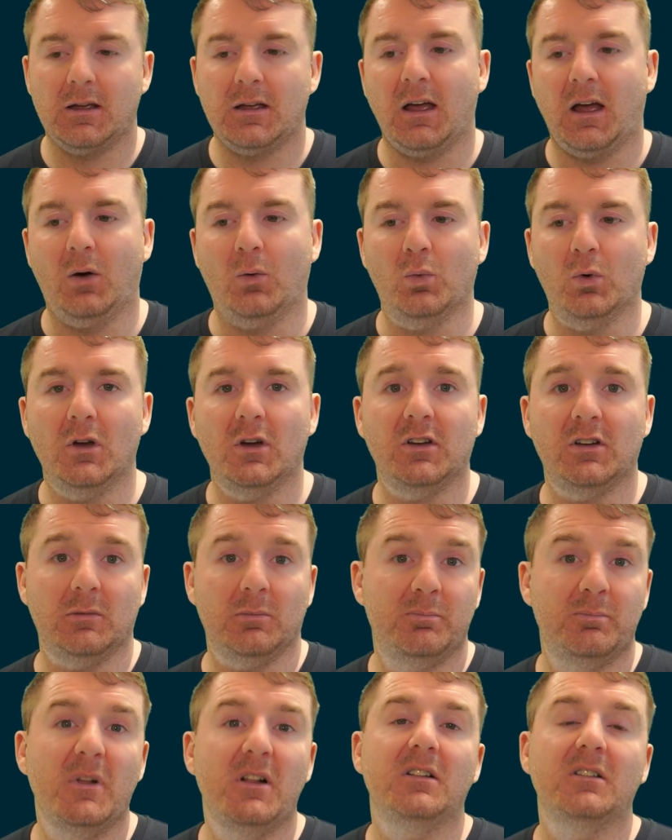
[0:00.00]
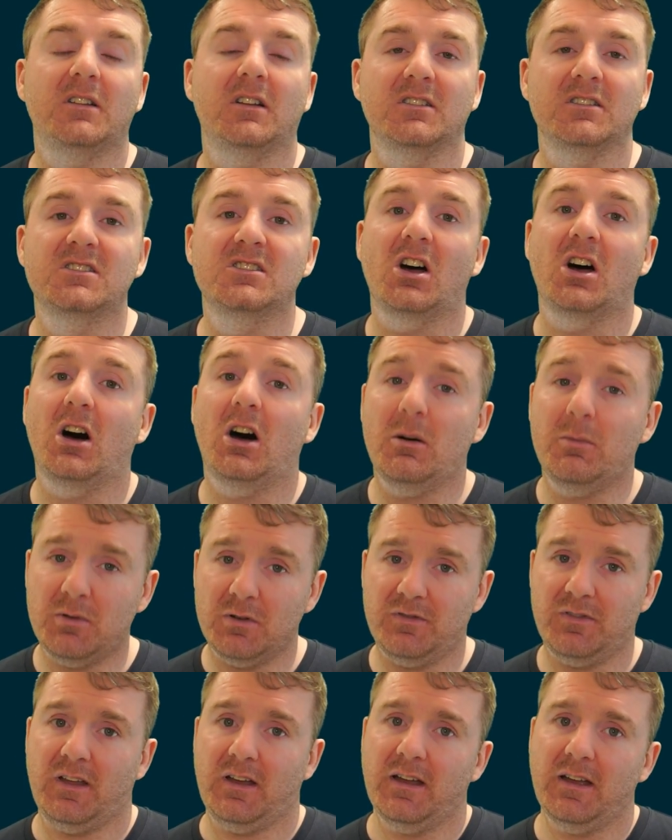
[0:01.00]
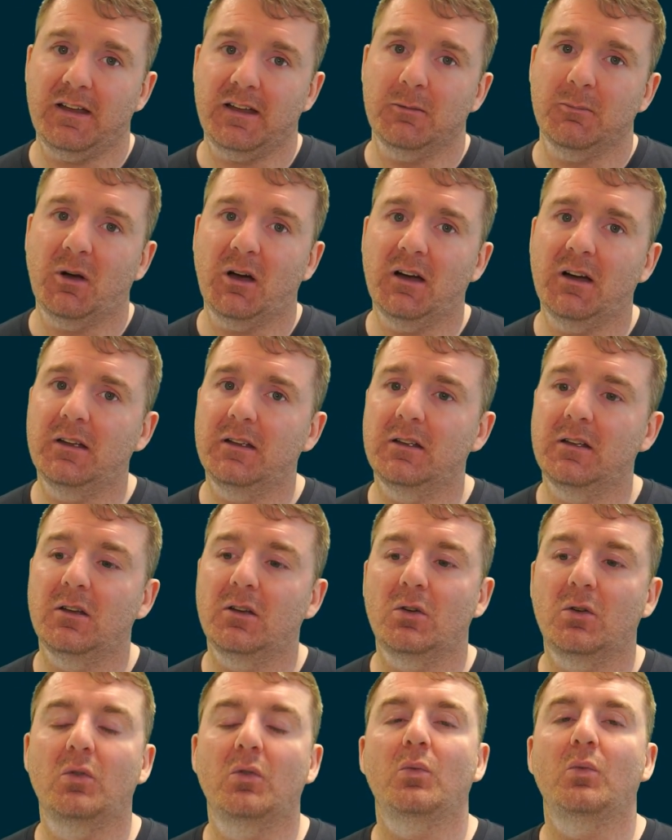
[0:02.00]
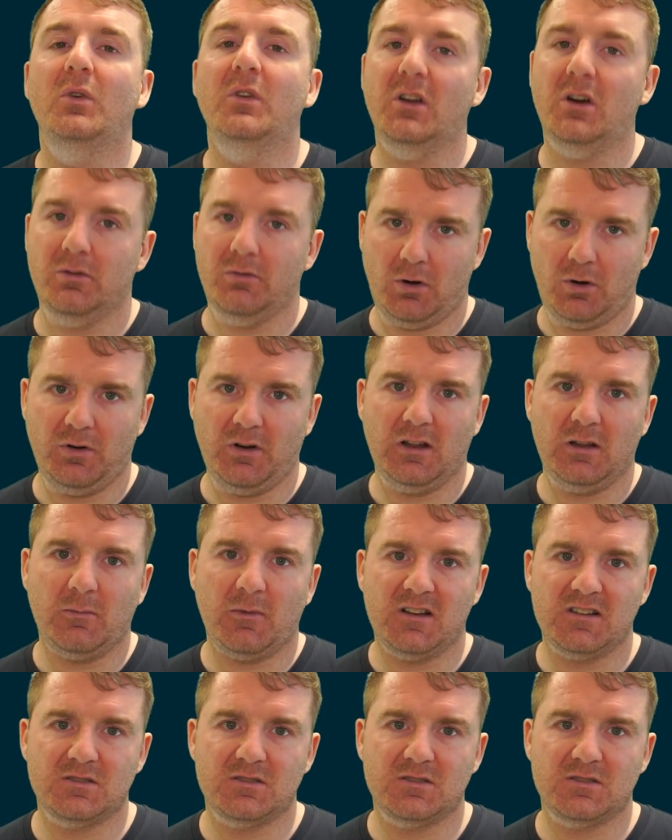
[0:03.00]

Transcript: And we're going to build on top of that AMI with our own AMI.